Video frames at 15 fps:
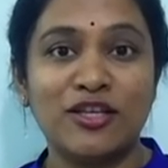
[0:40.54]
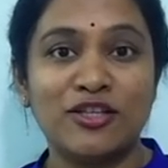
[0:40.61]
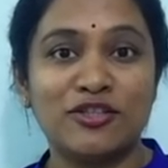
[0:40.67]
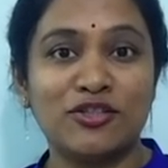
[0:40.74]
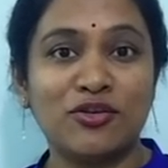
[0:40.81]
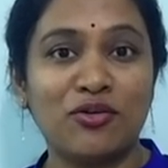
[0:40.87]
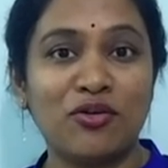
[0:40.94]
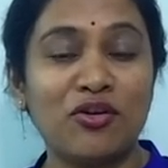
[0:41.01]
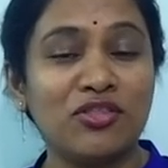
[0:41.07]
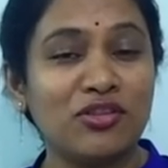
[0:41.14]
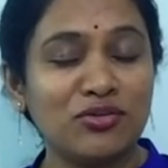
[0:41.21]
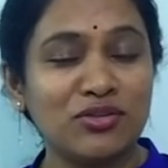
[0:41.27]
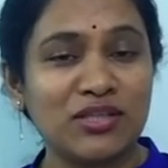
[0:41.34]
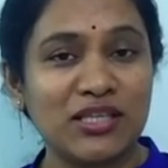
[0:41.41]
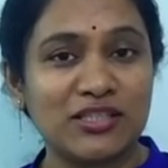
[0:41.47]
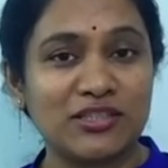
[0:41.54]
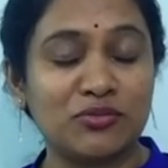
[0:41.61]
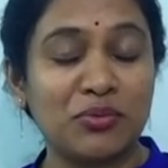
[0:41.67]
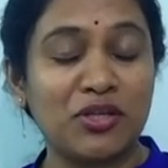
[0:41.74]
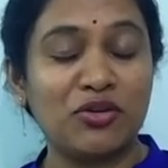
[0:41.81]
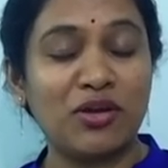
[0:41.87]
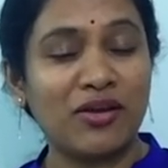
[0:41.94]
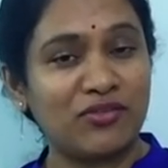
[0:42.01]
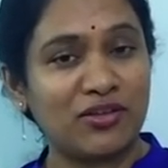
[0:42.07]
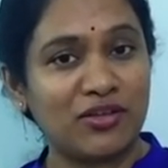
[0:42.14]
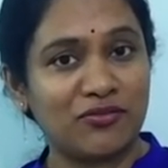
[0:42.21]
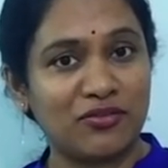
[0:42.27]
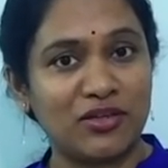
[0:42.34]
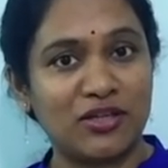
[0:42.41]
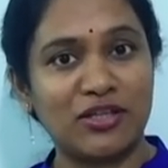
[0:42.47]
So on those cases, when you have to
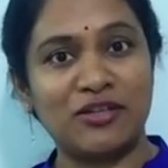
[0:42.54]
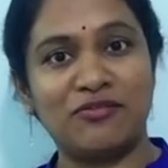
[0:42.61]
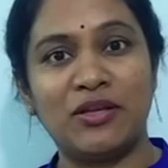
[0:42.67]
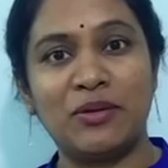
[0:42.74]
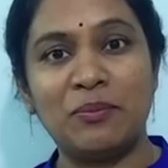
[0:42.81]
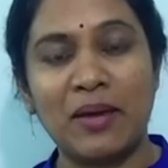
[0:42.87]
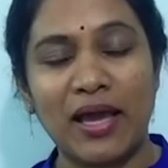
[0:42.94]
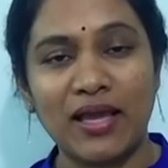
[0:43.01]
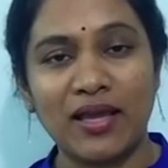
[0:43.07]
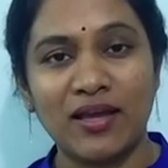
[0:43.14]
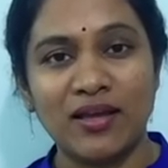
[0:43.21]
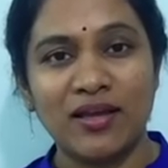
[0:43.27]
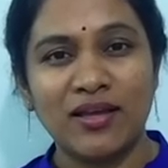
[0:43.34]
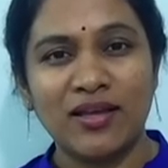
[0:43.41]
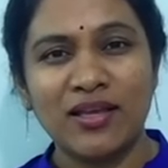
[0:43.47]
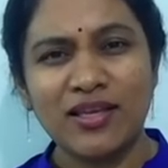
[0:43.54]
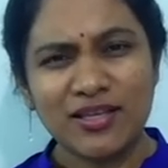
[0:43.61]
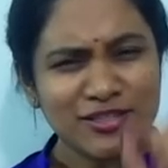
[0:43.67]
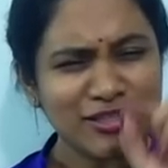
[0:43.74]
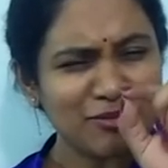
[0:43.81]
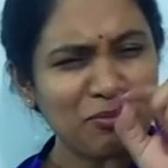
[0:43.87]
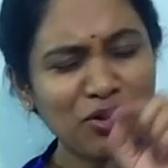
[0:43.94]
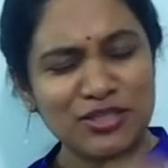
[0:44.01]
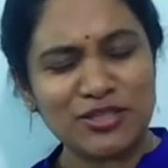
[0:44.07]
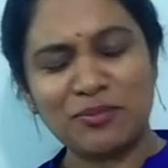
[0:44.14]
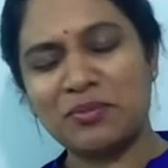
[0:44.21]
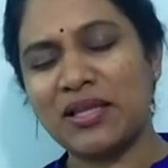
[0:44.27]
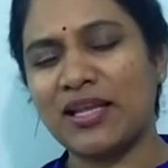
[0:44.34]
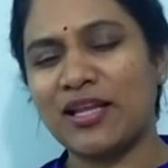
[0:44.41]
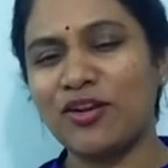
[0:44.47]
give critical feedback, here's a small tip
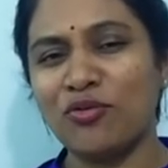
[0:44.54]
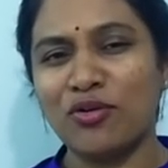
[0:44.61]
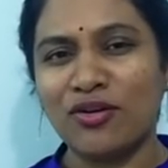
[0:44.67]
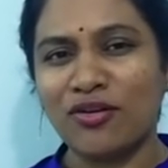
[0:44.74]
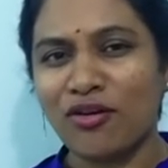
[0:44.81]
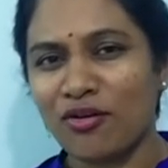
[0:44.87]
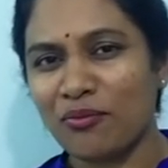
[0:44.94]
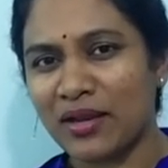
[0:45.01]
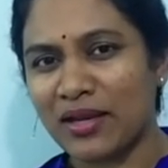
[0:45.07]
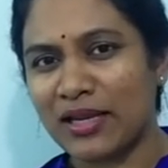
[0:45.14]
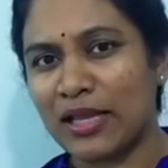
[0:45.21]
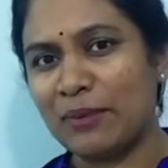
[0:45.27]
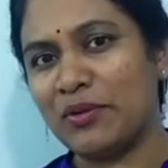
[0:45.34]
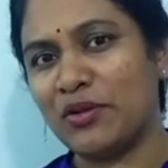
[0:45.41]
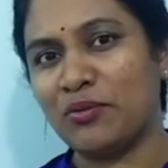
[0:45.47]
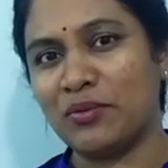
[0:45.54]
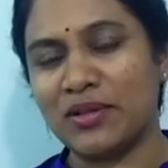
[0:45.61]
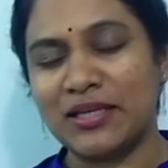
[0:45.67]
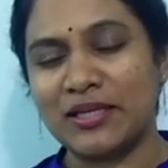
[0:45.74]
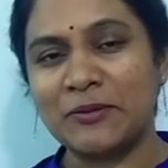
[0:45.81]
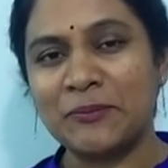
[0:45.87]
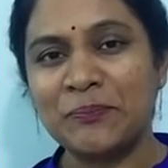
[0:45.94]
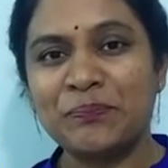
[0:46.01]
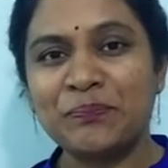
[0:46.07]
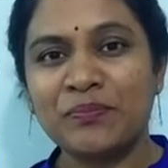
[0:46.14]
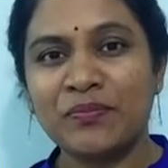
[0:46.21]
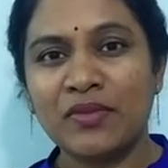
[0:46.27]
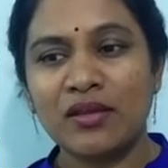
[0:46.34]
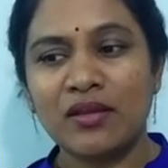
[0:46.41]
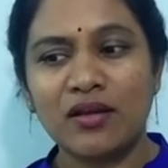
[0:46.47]
that can go a long way in helping you with it.
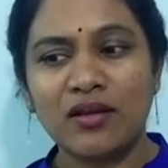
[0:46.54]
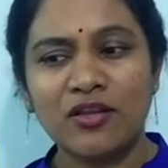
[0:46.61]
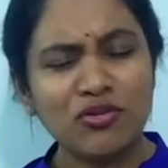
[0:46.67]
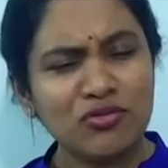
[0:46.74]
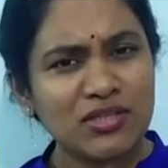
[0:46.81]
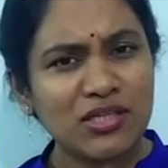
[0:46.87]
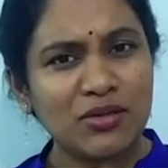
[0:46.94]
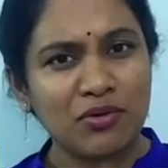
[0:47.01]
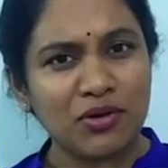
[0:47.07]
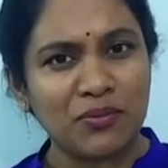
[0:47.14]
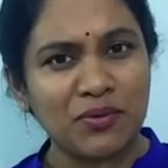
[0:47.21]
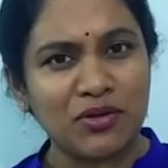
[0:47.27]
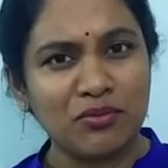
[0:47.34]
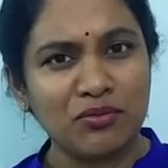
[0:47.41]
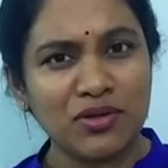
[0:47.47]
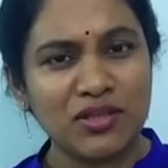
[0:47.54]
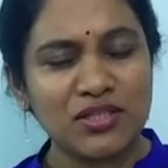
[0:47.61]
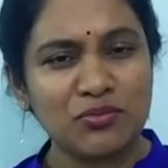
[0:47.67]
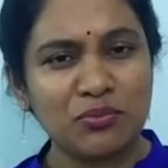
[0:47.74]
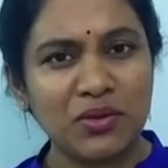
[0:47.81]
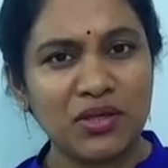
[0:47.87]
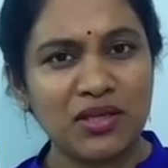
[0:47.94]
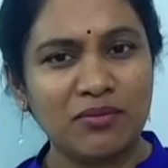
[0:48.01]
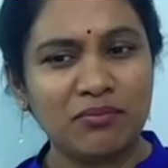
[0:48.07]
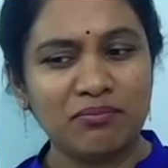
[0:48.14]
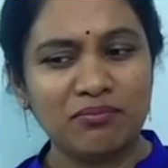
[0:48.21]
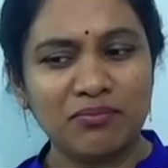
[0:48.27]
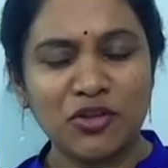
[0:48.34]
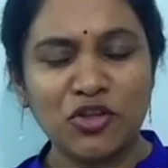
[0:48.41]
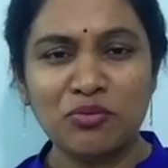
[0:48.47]
Usually what we do is
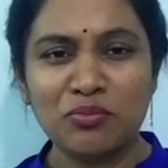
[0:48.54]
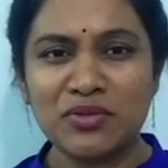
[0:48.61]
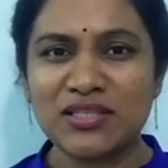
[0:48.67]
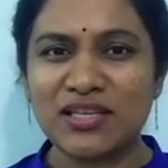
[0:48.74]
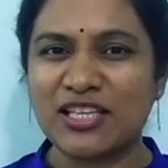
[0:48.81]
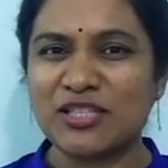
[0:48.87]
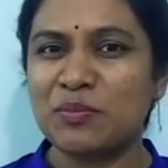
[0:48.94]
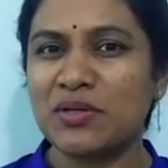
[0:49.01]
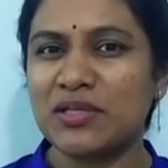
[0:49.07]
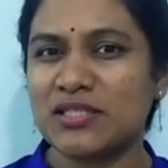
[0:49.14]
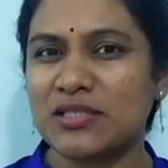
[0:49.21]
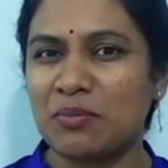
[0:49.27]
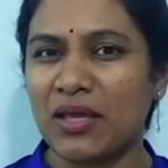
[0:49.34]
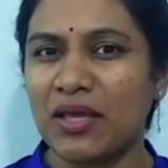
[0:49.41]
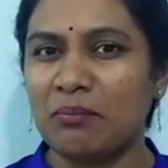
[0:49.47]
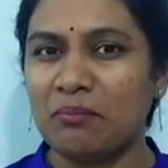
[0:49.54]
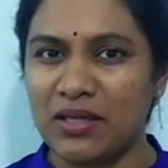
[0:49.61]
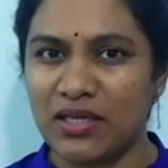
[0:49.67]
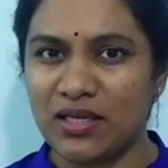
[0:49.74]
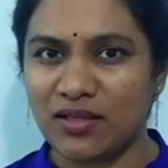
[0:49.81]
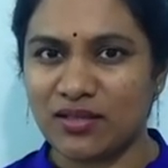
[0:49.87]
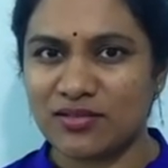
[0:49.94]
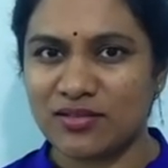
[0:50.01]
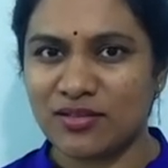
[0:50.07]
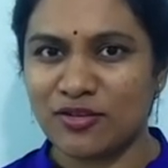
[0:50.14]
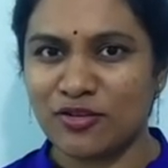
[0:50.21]
humans are experts at making meanings.